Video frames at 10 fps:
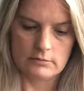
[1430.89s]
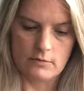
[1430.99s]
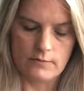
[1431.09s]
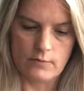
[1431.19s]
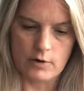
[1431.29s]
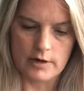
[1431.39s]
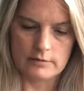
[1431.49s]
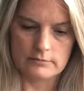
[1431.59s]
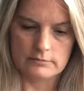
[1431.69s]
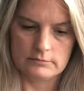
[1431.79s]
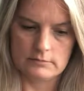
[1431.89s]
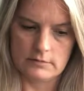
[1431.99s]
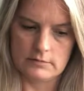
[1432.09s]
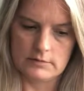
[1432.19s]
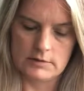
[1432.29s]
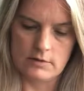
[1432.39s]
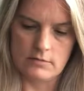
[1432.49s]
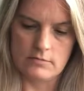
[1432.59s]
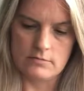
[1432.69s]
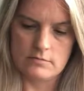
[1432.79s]
Go for it.
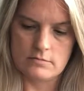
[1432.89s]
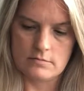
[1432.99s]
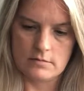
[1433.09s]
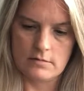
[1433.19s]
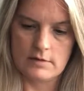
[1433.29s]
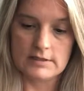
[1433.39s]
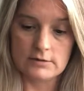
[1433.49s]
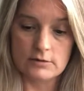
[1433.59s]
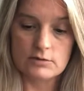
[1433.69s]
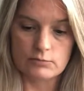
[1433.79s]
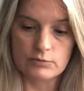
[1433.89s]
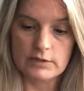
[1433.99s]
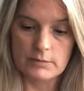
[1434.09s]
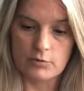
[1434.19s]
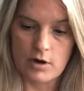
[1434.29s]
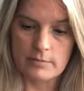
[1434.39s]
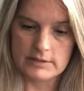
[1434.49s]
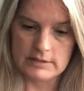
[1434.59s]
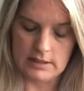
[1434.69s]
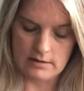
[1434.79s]
So this looks really
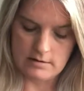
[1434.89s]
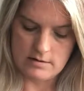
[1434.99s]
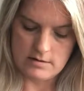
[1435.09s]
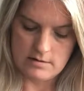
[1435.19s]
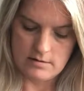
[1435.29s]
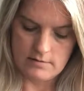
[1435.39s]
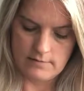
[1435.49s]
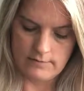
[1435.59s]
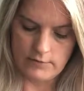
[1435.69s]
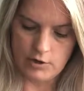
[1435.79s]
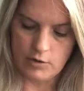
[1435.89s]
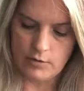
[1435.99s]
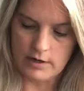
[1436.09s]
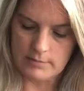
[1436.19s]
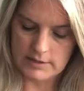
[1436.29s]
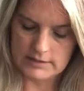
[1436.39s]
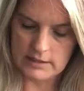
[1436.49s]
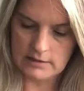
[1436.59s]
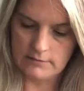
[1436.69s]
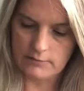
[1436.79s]
promising. Virgo, and I'm
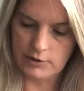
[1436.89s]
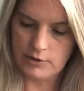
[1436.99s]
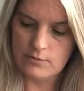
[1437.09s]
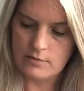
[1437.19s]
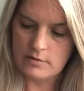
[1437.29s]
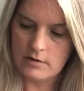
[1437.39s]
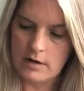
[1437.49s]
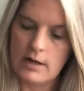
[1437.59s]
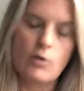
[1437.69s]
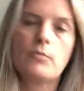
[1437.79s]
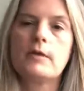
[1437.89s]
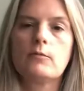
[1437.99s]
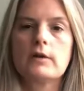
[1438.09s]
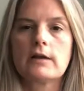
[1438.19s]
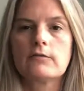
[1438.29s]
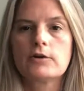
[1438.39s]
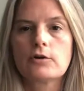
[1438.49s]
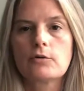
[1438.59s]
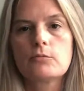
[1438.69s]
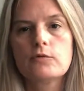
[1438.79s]
excited for you. I hope that whatever
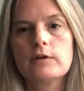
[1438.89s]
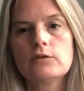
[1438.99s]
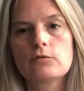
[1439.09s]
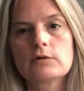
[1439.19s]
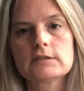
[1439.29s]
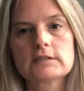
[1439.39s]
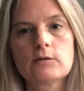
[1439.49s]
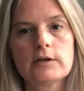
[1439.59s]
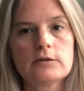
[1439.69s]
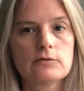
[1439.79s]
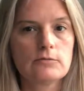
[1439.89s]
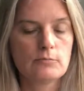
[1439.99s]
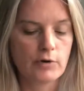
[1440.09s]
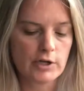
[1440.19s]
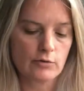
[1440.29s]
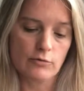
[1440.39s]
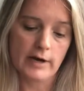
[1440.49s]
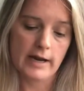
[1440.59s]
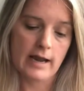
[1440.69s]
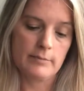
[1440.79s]
you're moving towards is going to bring you
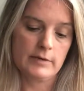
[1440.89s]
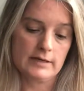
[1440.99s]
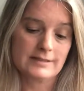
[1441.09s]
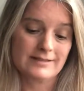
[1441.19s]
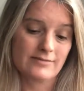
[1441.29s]
great happiness.